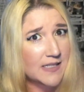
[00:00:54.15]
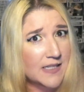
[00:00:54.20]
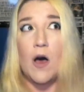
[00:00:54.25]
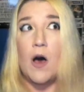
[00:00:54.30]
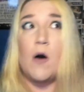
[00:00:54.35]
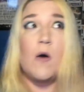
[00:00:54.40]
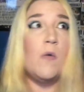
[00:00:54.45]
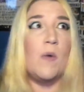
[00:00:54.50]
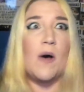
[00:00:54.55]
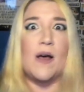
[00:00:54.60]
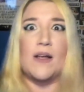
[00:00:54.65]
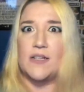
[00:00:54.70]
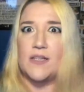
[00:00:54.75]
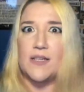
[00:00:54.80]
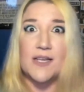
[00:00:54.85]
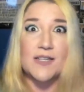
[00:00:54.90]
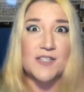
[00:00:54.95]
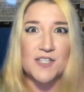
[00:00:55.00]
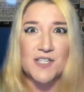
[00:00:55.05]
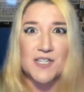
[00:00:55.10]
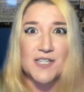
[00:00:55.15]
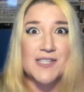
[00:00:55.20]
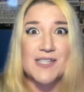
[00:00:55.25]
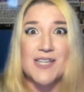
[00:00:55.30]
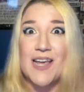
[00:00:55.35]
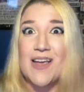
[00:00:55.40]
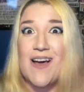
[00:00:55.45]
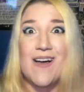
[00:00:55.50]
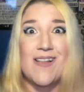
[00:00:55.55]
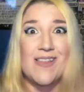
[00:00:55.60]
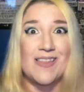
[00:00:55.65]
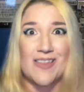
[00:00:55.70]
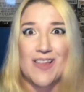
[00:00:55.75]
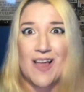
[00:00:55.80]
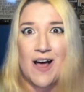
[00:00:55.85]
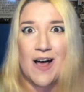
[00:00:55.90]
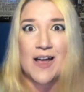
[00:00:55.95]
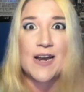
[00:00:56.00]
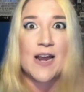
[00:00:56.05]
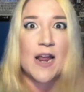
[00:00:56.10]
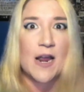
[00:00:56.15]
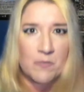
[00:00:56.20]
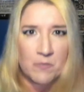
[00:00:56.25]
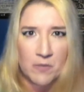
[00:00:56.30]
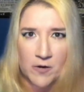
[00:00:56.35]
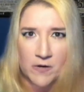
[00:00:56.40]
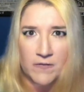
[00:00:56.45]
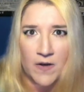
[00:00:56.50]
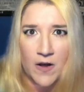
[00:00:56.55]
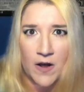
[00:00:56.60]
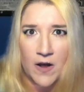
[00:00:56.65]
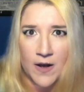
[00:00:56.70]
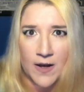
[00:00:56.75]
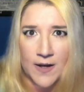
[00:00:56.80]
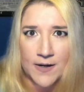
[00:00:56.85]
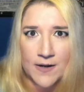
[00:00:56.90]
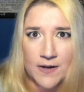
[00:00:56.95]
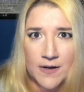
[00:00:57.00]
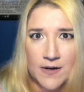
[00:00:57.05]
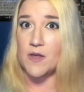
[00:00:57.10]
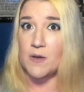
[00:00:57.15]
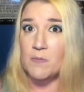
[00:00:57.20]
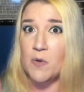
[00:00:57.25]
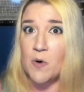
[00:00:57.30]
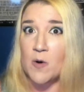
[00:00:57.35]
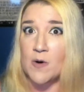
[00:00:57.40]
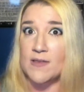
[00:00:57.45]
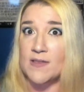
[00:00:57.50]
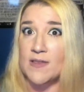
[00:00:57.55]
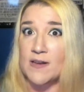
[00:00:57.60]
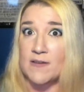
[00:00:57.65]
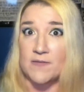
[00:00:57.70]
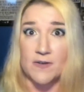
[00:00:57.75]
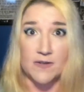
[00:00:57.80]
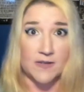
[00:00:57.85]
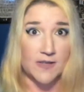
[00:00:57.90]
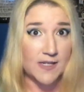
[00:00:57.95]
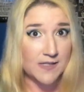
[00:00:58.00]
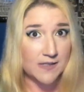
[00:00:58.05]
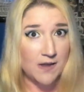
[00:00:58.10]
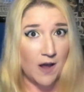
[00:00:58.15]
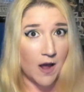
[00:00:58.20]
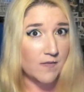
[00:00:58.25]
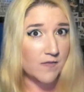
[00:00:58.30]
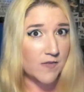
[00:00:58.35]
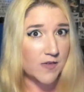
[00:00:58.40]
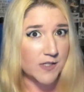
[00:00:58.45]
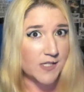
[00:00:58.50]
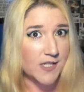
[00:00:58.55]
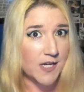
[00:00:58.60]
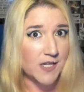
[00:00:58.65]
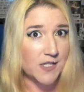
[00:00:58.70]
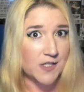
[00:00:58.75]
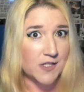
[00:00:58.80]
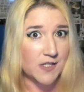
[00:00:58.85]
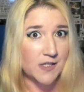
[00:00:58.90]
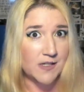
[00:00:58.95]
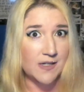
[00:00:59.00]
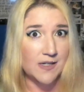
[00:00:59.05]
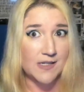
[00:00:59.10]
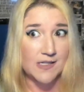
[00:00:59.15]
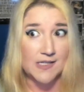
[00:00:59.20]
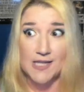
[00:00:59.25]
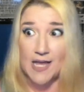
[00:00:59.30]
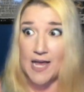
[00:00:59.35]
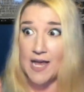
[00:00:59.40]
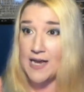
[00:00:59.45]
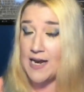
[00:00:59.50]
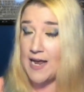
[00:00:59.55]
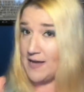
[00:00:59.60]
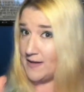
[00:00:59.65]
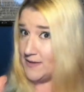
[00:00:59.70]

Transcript: Oh well, let's just say a lot and move on. The important thing for this conversation is that